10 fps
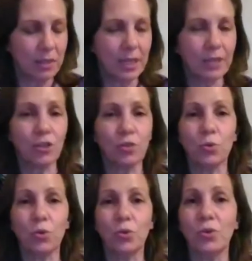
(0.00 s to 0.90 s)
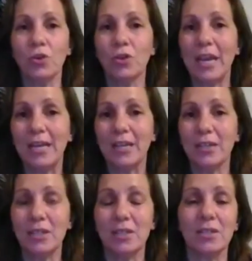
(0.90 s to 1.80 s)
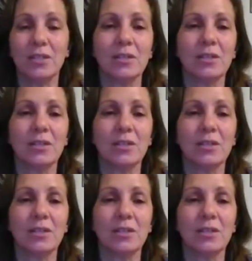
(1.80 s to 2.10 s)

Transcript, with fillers: down through your legs,